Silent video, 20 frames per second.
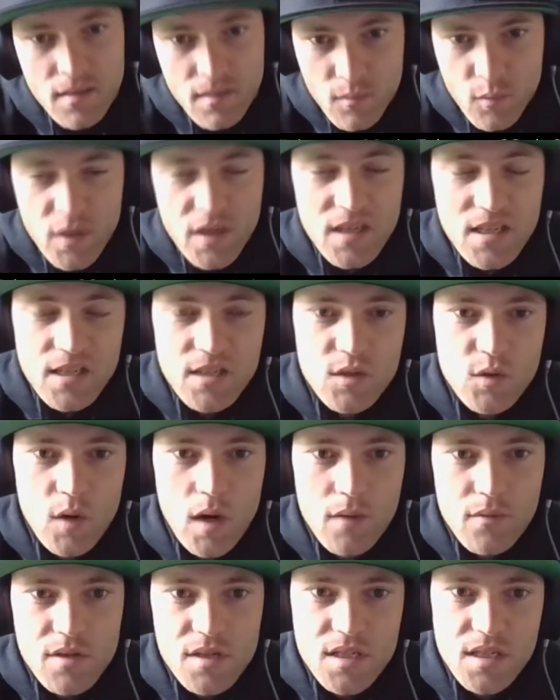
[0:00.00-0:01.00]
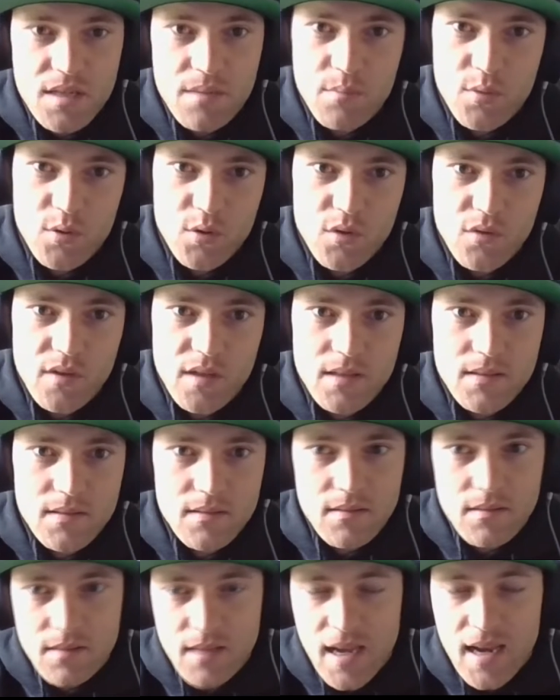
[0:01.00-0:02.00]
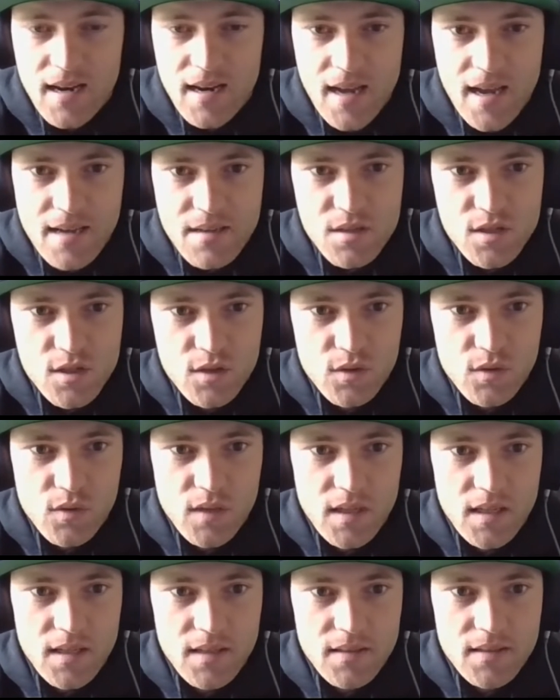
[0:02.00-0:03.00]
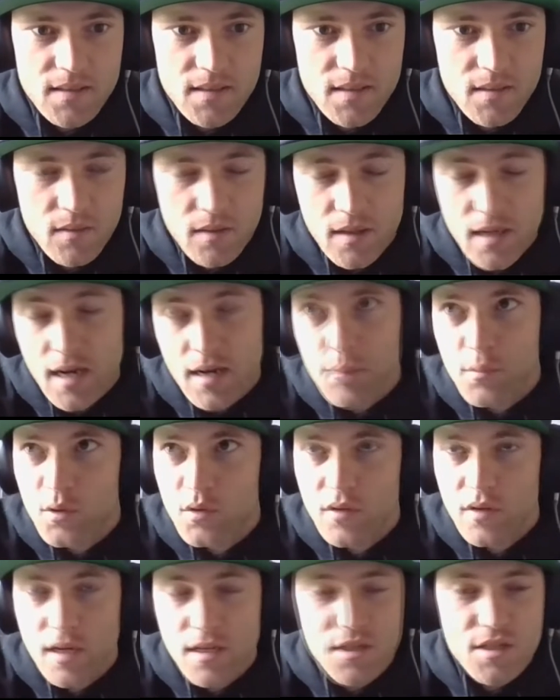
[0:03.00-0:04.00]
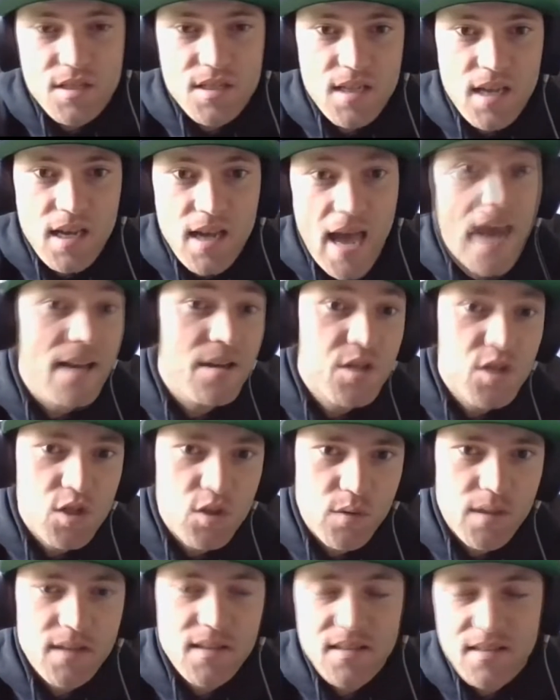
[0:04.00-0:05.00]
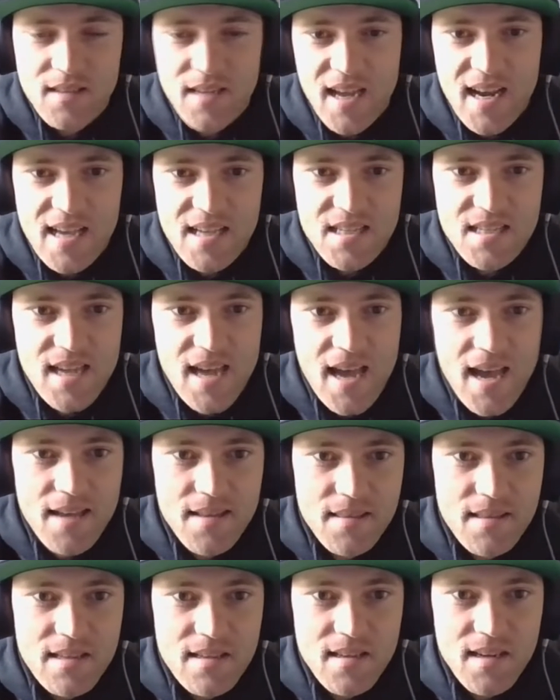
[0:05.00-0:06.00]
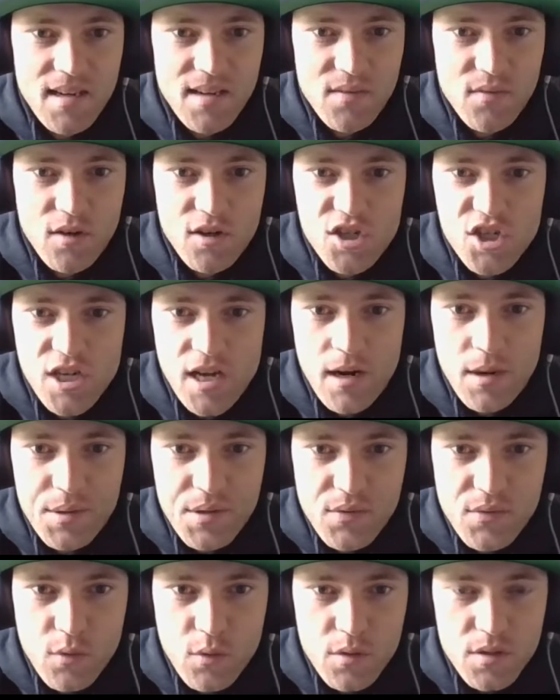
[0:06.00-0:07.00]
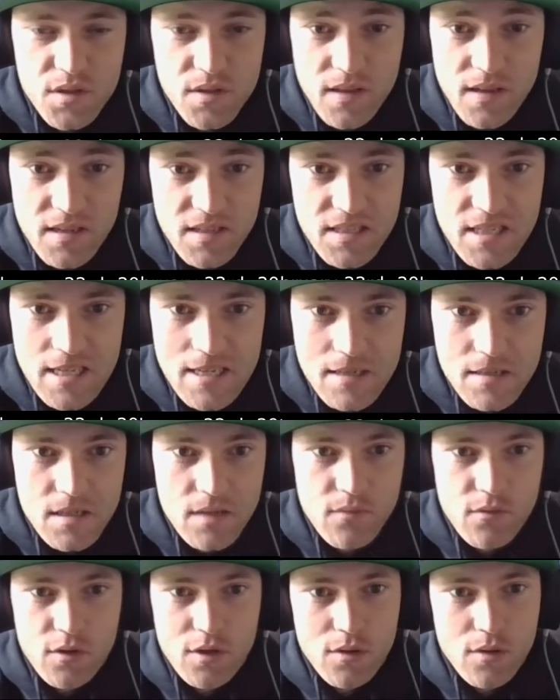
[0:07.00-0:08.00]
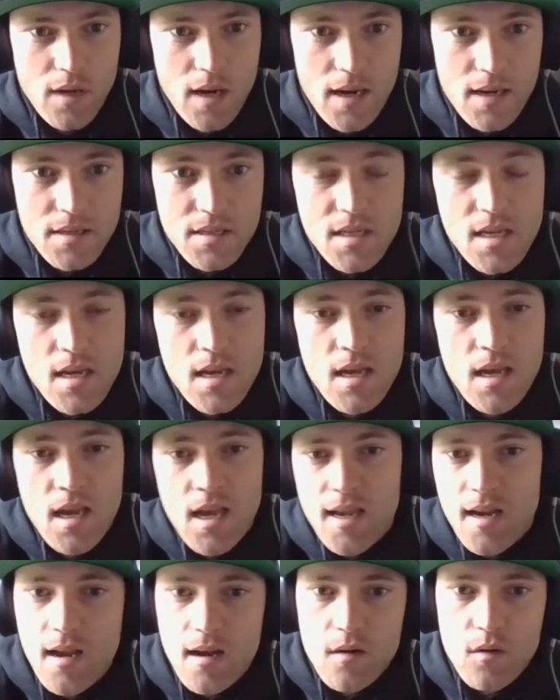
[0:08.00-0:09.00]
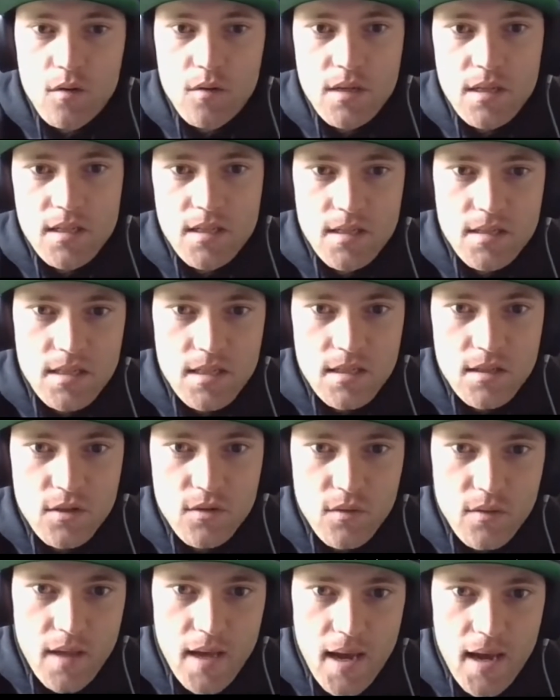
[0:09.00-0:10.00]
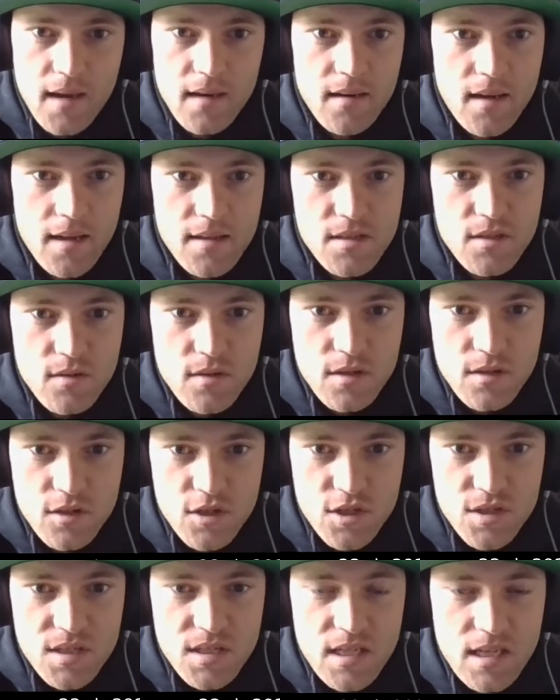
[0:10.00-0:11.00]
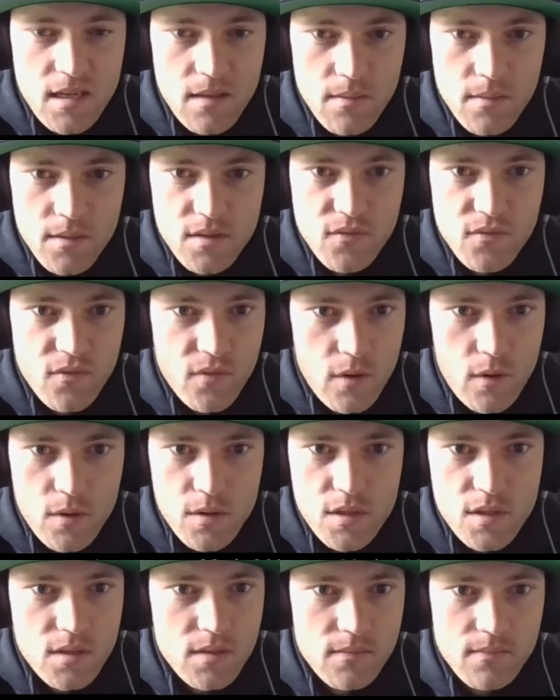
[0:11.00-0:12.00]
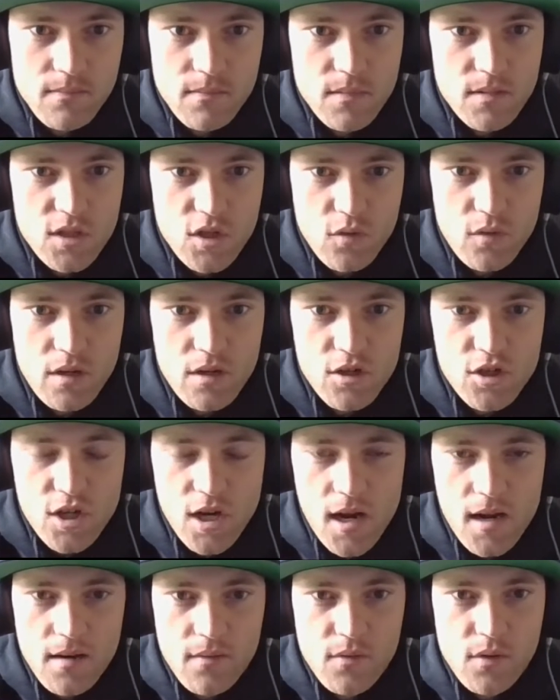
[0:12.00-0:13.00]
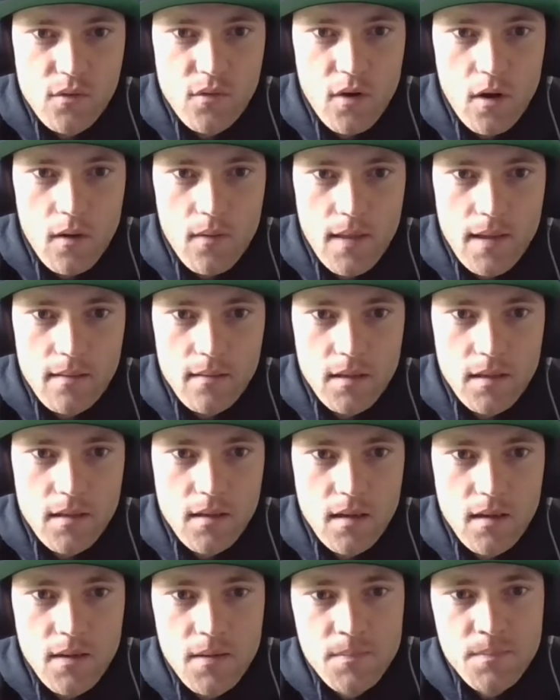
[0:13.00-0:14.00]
We need to obviously improve it. Yan has to not improve it, I should say, add to it. Yan has to add the functionality for it so that it's easy for you guys. And not only does he do that, as you can just see in this first screenshot, if you follow that link,